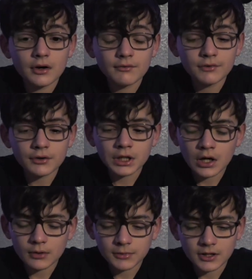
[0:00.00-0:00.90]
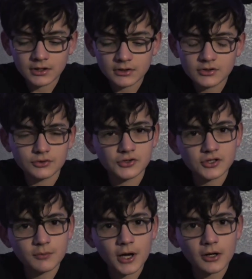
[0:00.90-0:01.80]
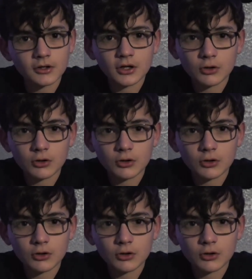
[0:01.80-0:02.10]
very complicated, so sit back